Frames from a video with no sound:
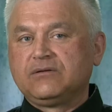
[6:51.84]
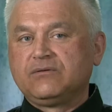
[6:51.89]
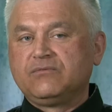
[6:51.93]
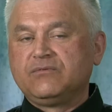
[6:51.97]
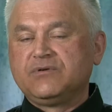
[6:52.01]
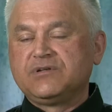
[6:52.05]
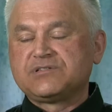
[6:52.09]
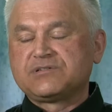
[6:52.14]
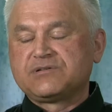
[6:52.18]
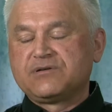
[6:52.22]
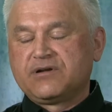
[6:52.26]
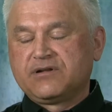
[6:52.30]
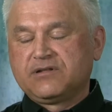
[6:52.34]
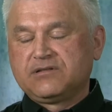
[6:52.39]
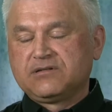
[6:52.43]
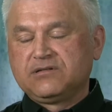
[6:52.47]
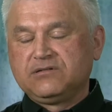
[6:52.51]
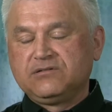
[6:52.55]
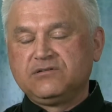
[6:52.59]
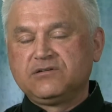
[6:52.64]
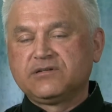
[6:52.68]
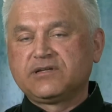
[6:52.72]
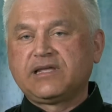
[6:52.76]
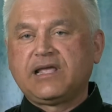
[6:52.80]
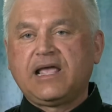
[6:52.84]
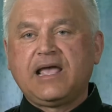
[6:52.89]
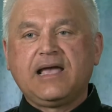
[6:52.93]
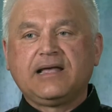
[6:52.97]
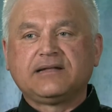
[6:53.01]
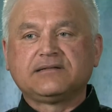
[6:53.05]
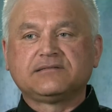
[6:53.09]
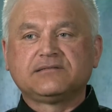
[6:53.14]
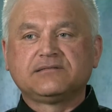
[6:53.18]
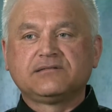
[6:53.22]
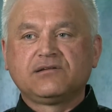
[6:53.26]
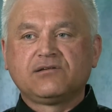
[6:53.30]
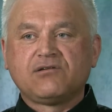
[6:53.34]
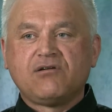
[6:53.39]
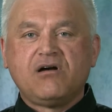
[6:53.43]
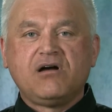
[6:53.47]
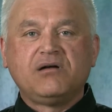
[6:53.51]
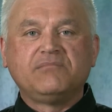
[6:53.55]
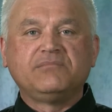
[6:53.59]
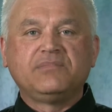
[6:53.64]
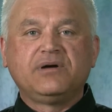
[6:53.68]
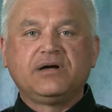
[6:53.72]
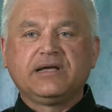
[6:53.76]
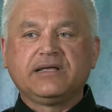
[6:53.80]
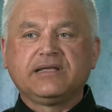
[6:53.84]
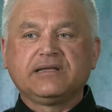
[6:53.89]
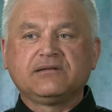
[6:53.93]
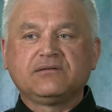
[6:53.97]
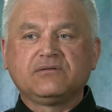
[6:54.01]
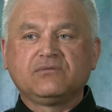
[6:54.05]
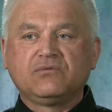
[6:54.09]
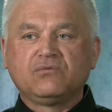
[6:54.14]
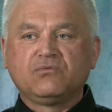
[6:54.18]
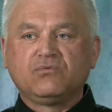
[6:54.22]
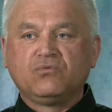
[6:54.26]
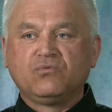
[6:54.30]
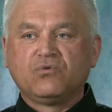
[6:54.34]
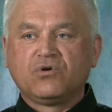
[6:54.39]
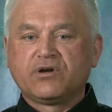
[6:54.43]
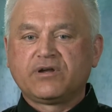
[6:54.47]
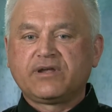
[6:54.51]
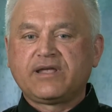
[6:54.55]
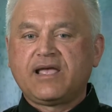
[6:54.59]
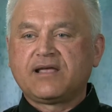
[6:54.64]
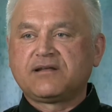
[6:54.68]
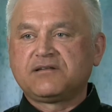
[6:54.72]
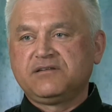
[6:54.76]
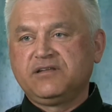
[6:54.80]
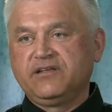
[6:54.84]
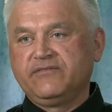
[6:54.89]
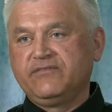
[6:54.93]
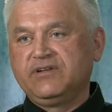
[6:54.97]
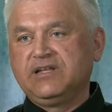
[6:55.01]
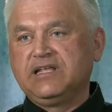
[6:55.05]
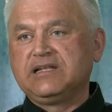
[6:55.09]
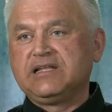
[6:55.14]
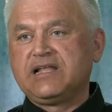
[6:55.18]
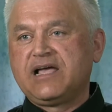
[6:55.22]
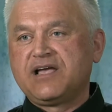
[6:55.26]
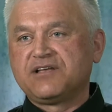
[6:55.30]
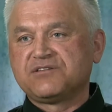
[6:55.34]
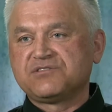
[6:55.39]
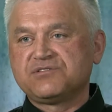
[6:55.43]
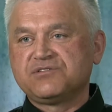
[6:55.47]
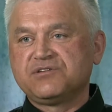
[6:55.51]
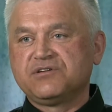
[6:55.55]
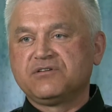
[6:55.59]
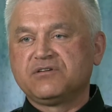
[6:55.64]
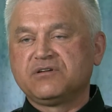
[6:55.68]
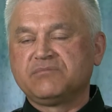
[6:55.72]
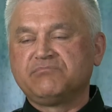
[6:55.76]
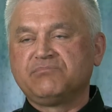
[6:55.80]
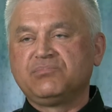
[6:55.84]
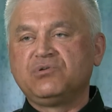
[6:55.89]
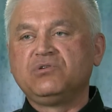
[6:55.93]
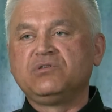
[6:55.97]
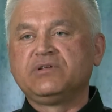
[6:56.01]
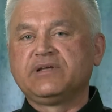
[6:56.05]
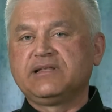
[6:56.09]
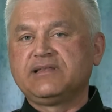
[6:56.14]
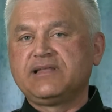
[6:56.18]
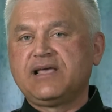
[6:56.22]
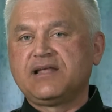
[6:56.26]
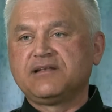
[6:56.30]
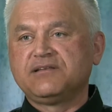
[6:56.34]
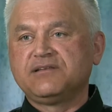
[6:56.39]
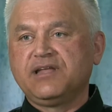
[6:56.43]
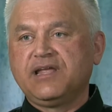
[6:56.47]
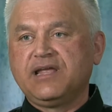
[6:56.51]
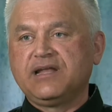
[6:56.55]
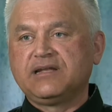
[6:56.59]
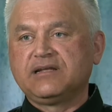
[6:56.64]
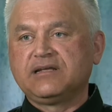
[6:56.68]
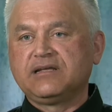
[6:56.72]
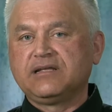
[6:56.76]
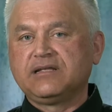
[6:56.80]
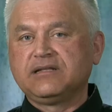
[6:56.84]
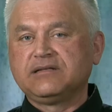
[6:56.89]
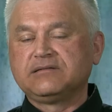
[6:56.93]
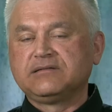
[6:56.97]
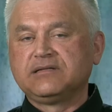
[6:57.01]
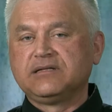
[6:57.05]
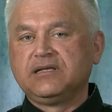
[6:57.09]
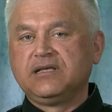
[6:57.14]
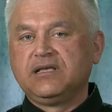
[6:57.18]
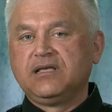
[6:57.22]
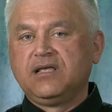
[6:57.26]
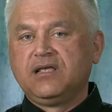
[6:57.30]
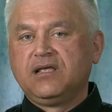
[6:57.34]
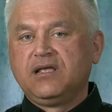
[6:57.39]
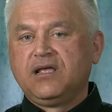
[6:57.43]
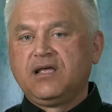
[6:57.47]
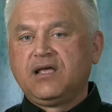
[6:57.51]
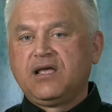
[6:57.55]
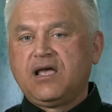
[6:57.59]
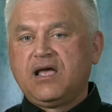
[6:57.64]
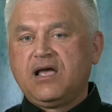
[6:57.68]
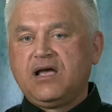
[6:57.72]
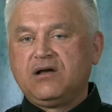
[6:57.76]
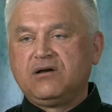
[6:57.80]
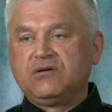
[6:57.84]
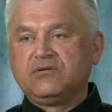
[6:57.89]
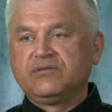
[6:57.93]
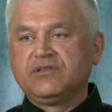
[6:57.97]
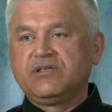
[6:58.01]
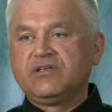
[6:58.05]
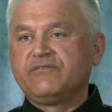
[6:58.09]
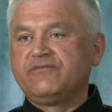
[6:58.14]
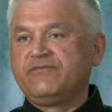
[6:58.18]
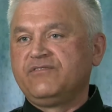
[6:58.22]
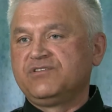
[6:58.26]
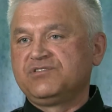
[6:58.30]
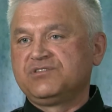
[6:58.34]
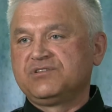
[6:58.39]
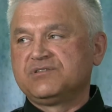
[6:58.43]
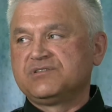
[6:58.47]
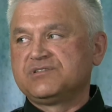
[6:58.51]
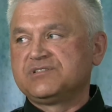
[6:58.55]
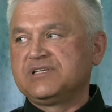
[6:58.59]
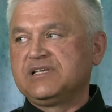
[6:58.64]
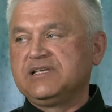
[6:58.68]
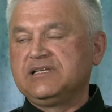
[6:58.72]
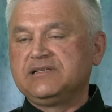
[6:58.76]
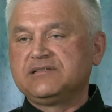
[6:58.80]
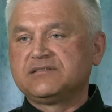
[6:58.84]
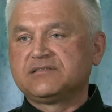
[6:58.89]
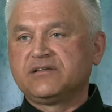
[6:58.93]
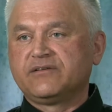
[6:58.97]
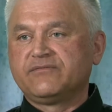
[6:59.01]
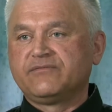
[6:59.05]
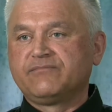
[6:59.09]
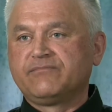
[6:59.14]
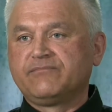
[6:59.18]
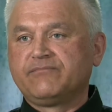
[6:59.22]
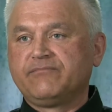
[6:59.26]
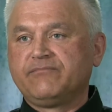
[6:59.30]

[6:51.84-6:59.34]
We started to look at combine work activity last year and pulling that data and how the efficiencies of